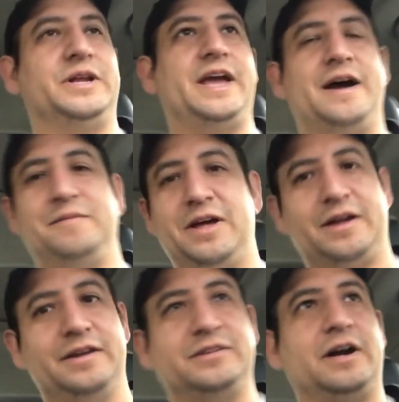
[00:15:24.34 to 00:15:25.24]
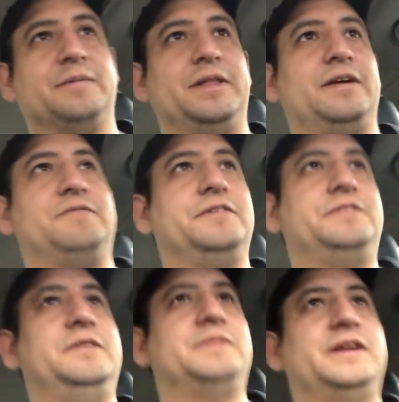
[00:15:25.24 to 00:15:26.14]
yeah, I'm not going to talk about that.
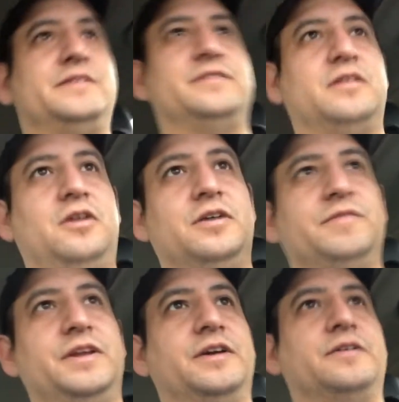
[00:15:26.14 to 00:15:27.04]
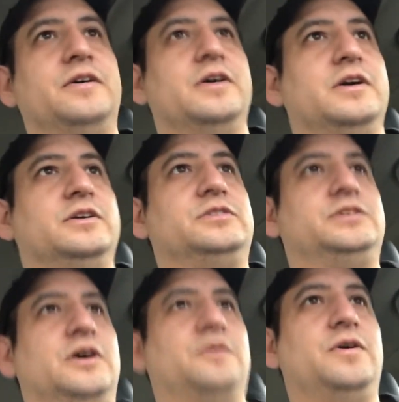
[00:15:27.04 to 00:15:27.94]
15 minutes is a long video.
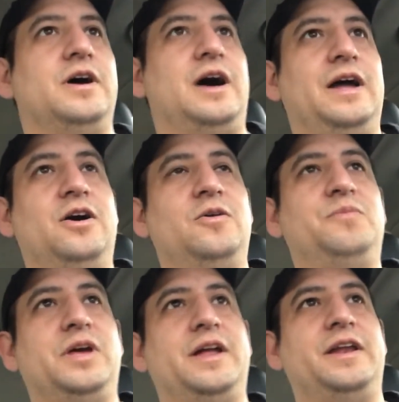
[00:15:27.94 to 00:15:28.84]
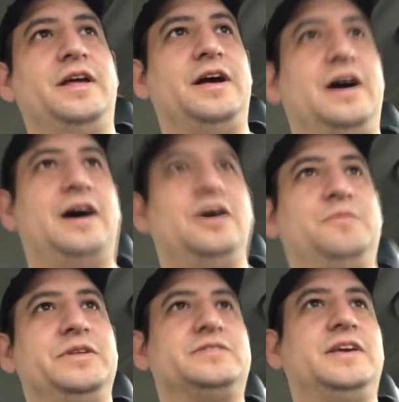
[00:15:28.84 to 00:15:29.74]
So I hope
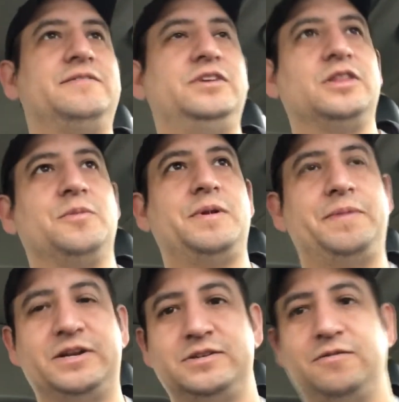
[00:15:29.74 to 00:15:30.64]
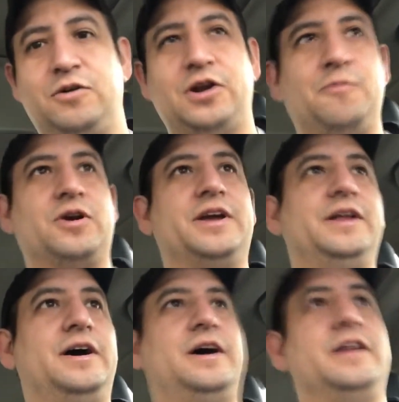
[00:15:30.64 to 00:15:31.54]
this gives you a little bit of picture of what I'm
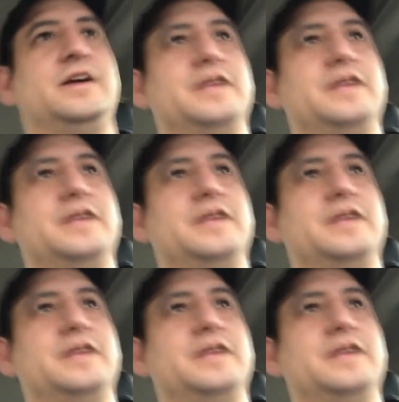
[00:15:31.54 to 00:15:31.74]
working on.